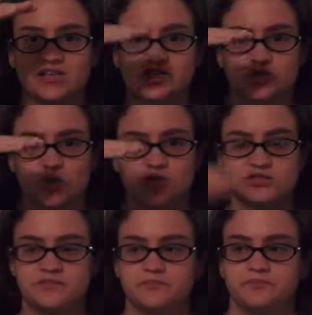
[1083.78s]
of
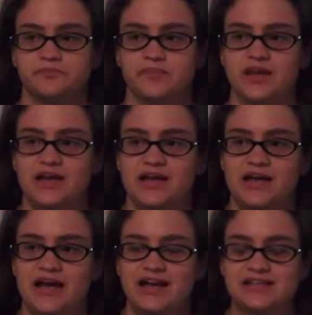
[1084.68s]
short
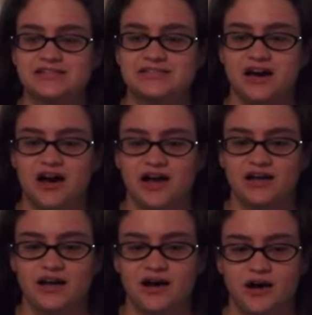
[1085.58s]
and it's
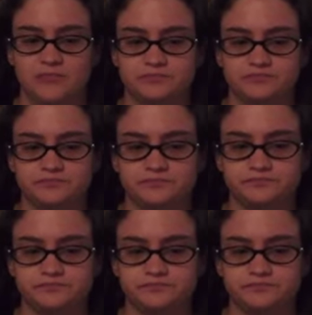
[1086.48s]
got um